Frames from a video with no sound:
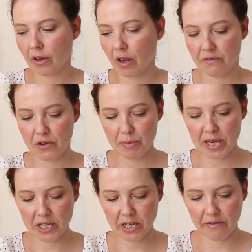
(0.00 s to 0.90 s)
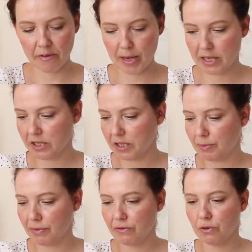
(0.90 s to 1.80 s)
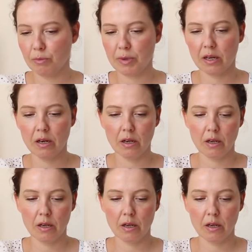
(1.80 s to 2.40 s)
I've not made any of her patterns before, but